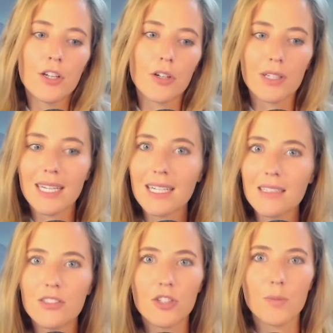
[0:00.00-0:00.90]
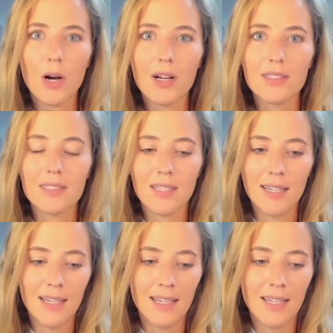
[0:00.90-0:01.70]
your kids, your boss,